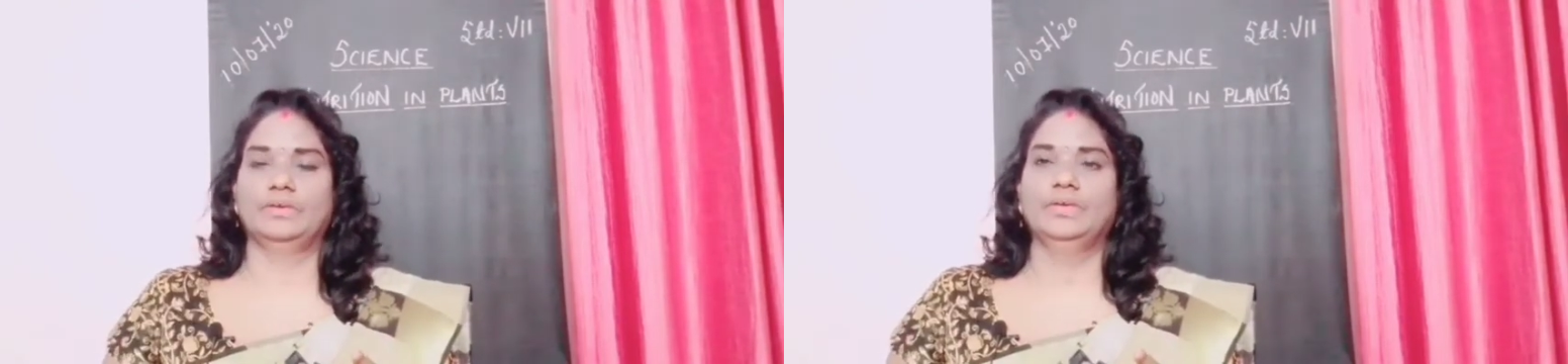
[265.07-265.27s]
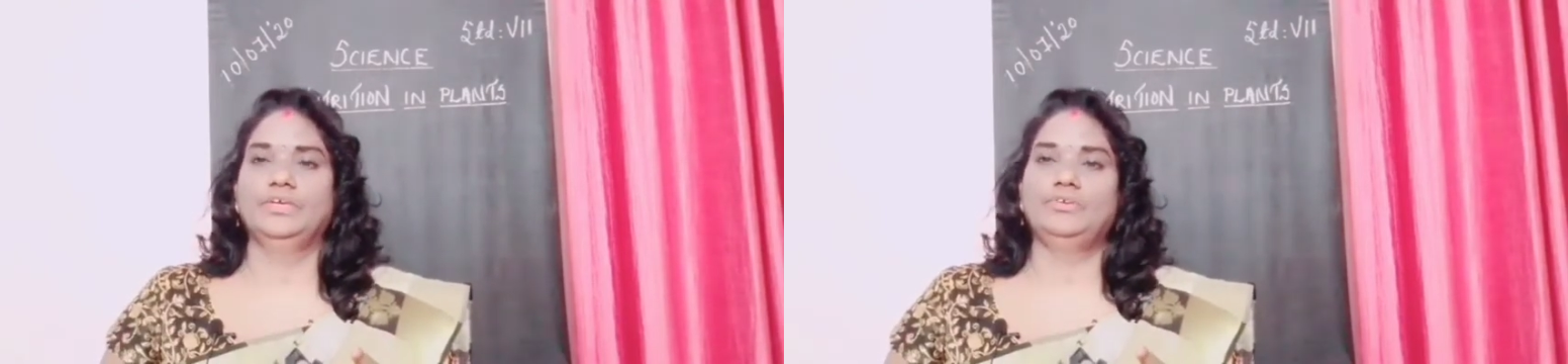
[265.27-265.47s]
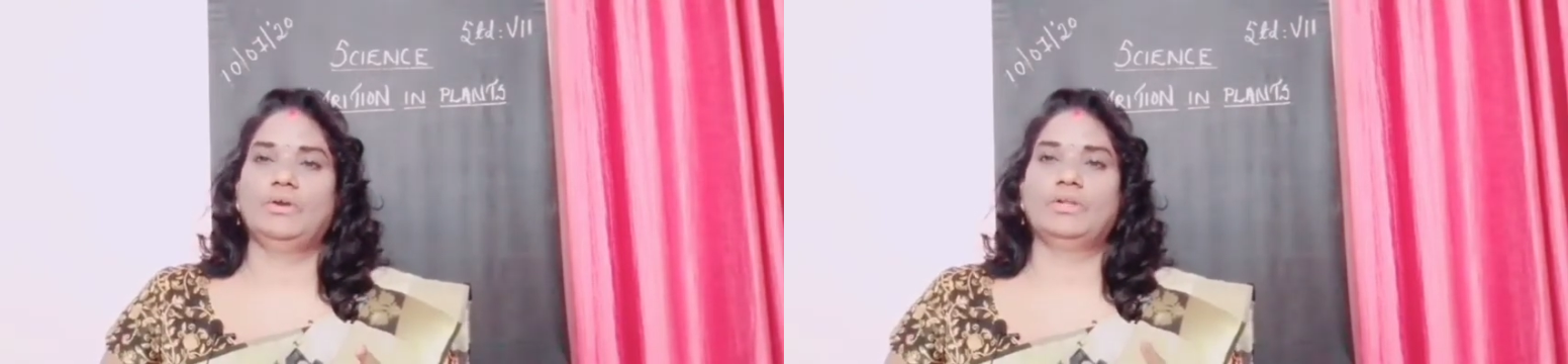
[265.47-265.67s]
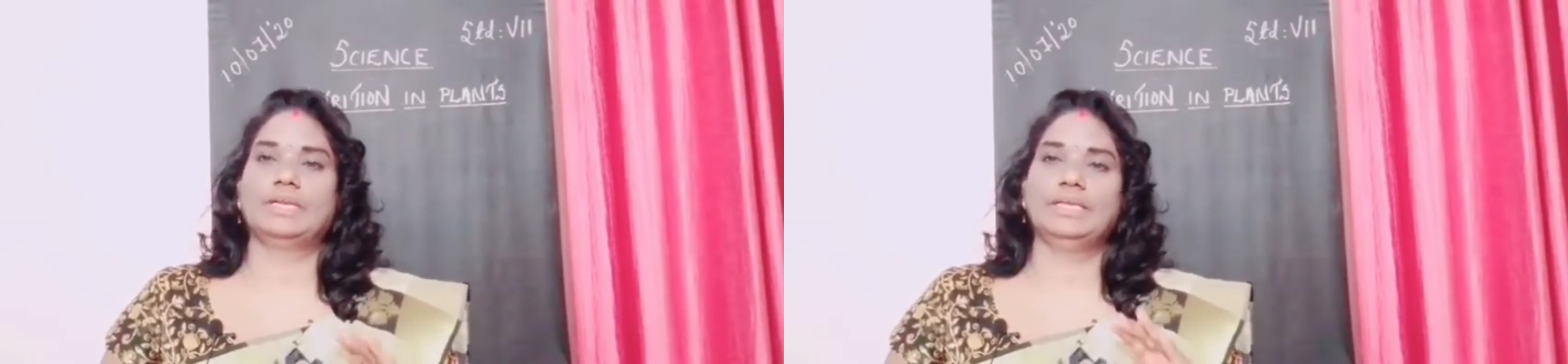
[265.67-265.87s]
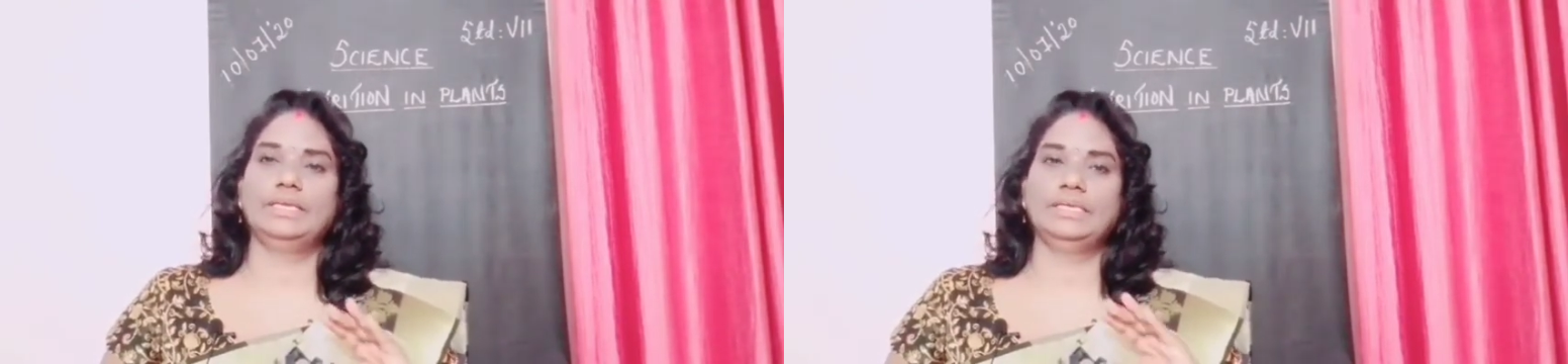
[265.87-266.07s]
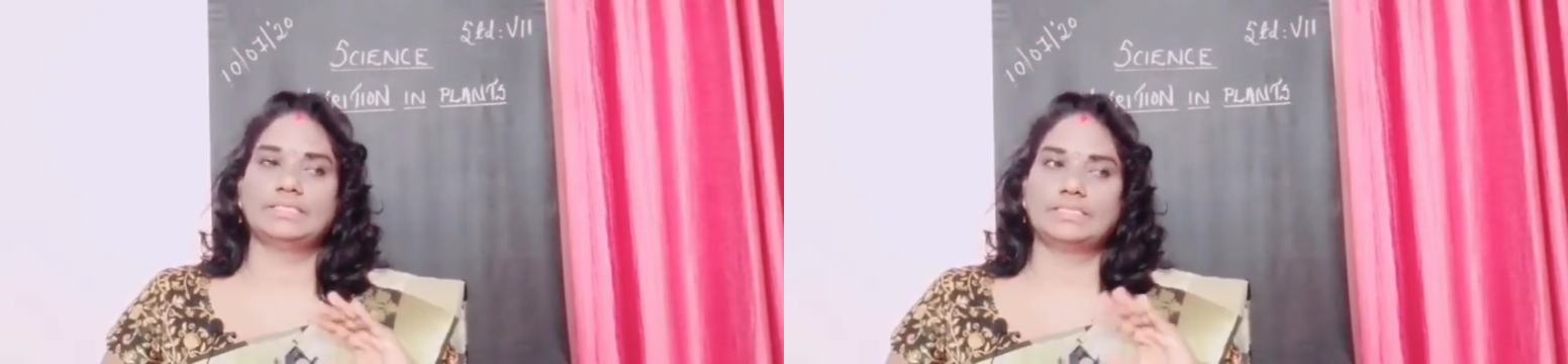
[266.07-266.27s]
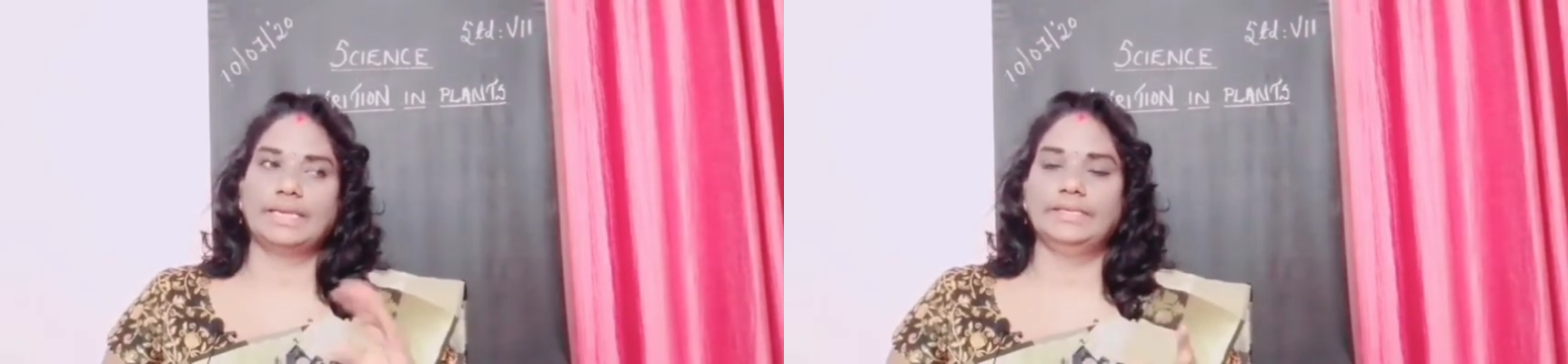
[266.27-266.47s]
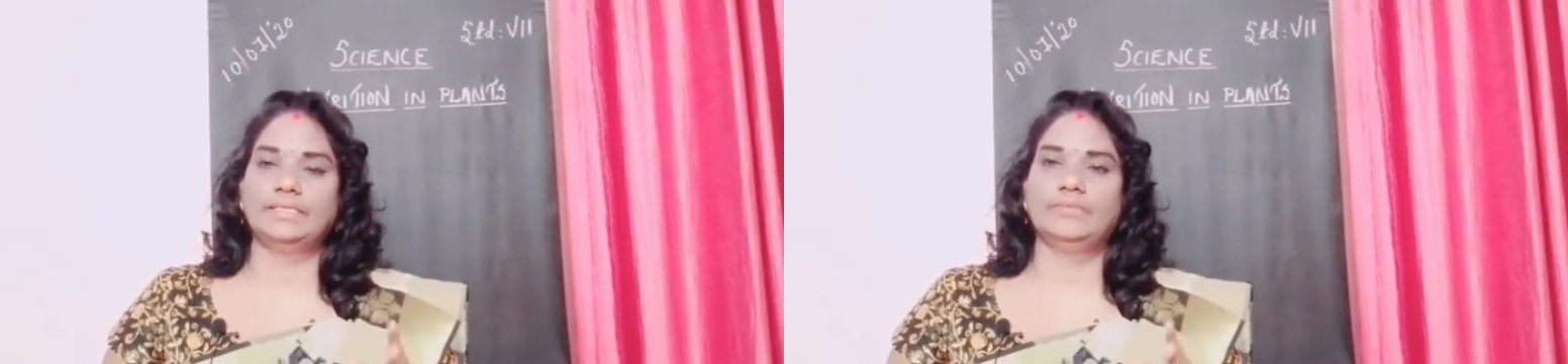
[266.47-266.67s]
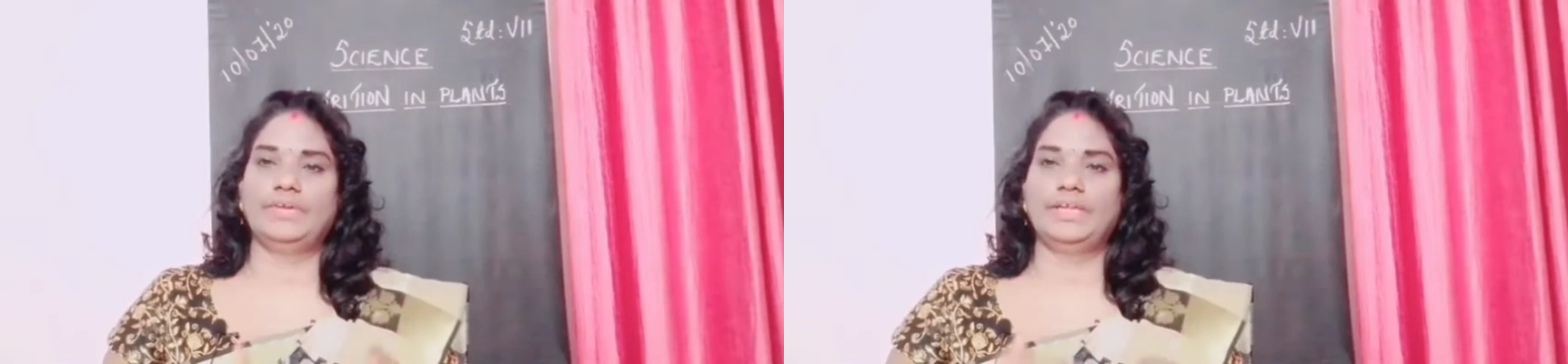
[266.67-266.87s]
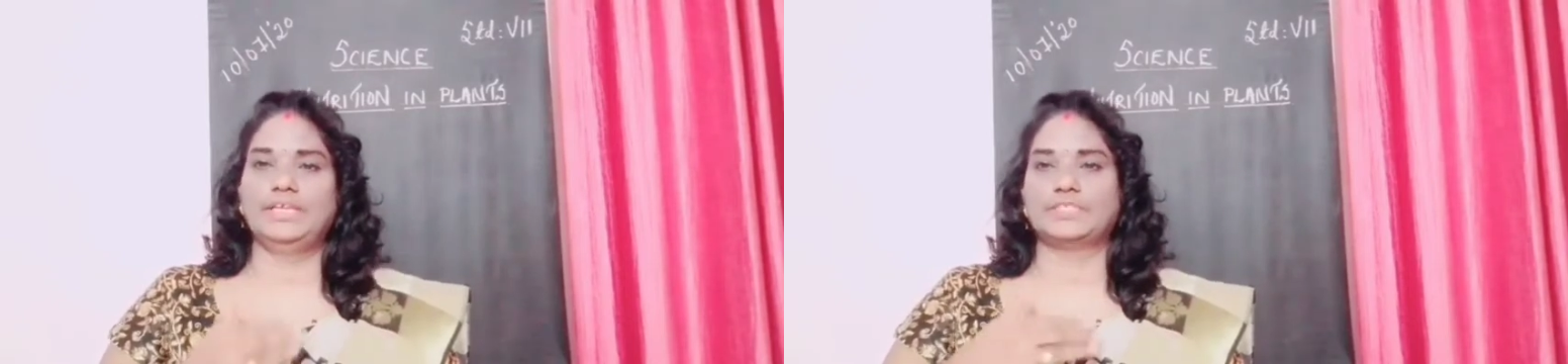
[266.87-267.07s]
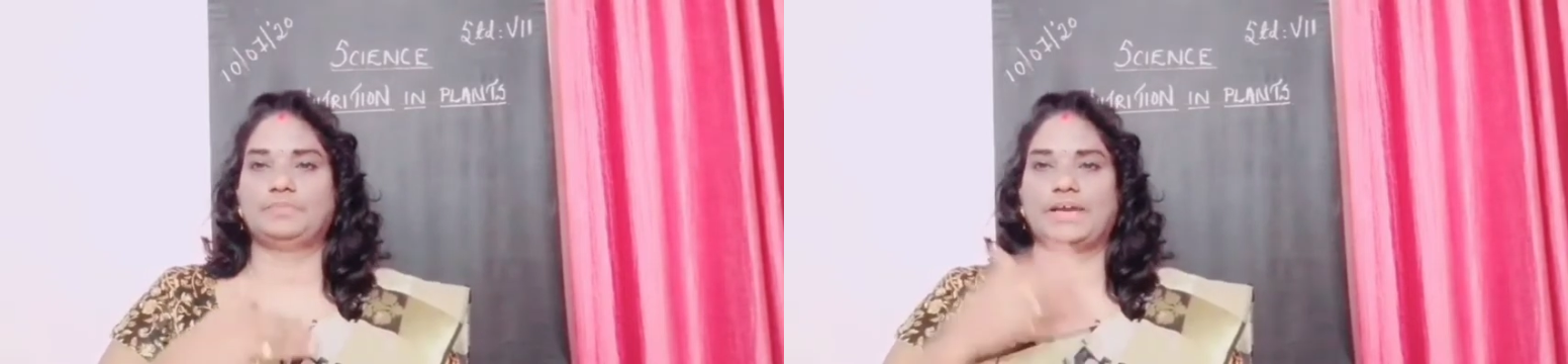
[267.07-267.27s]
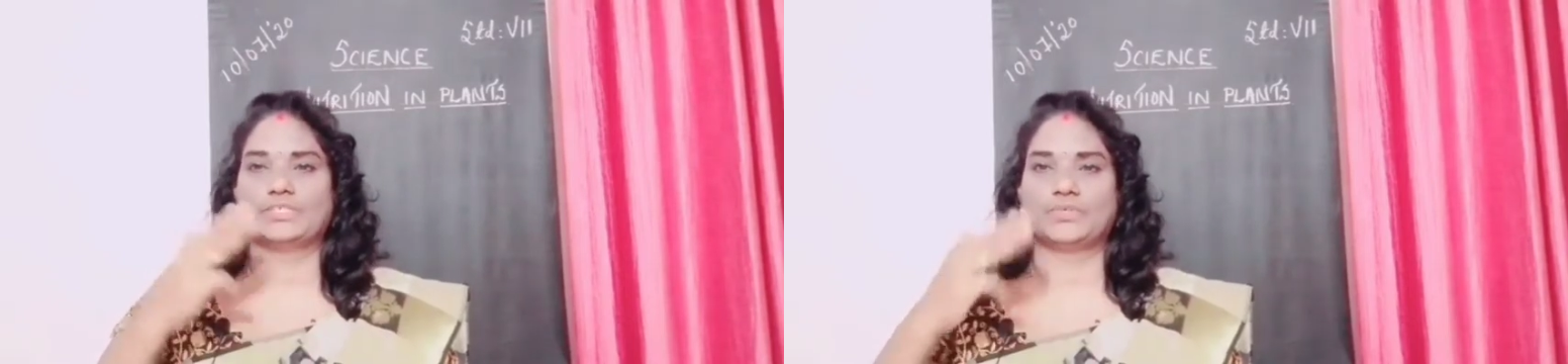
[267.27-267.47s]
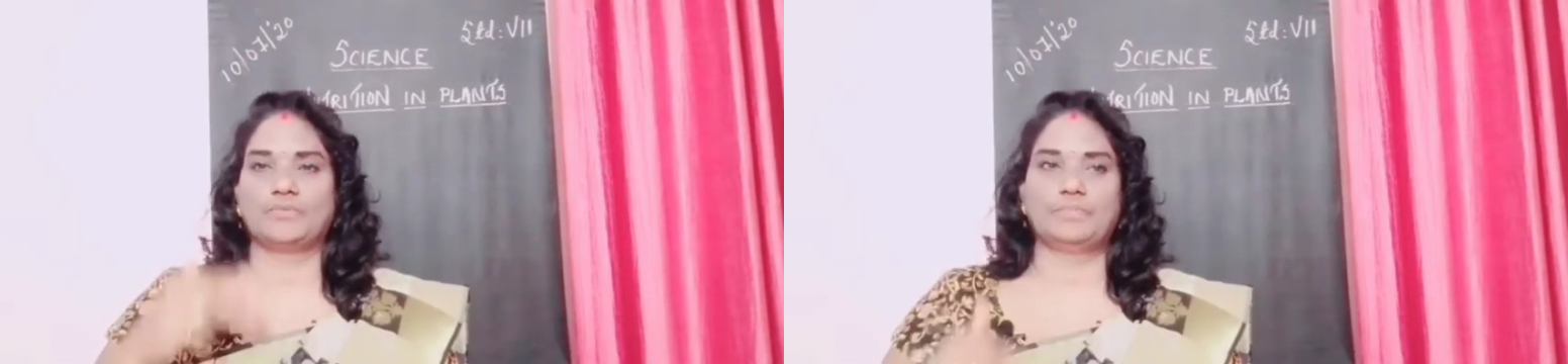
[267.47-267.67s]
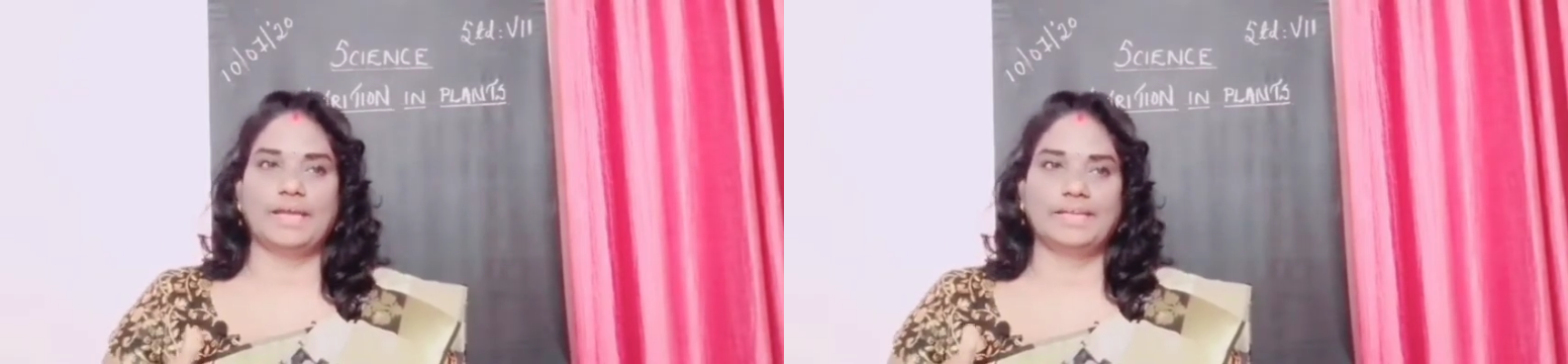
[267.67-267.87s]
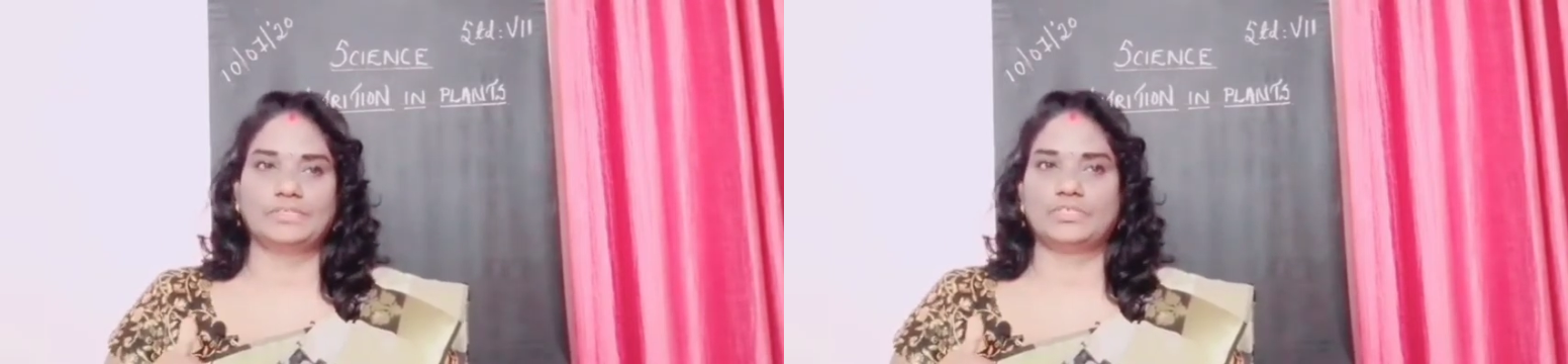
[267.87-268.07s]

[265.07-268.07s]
You already studied the various parts of plant